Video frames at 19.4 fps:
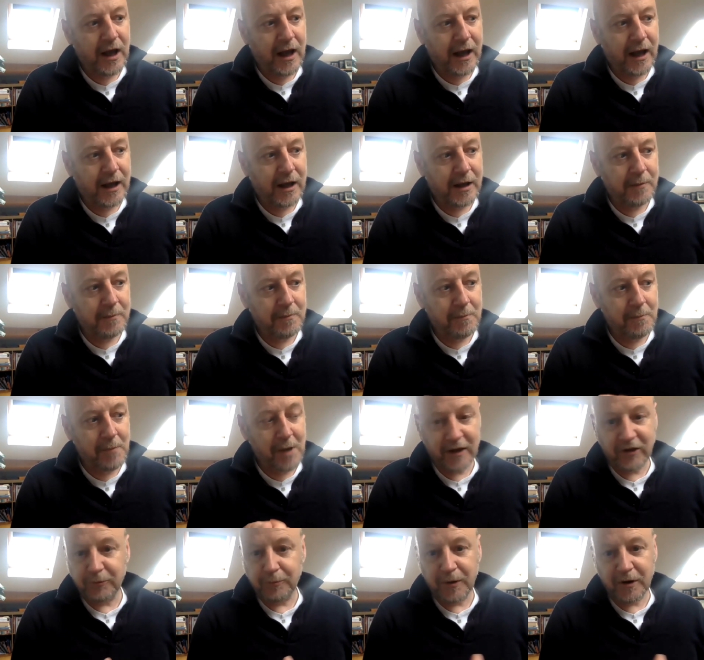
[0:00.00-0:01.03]
um,
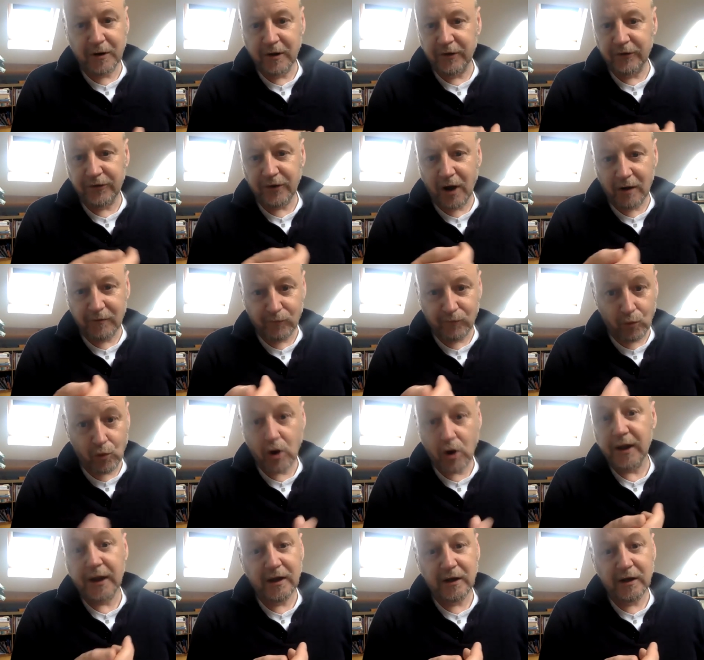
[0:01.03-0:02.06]
my experience of
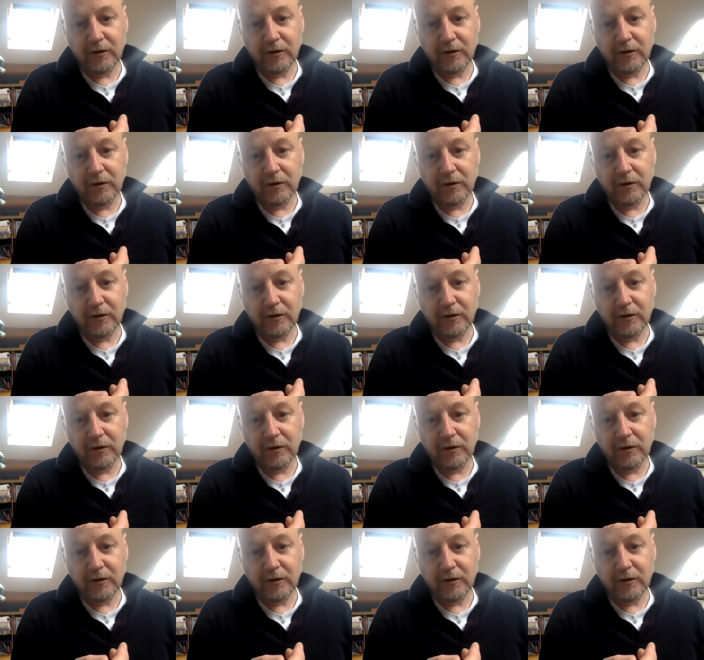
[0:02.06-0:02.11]
working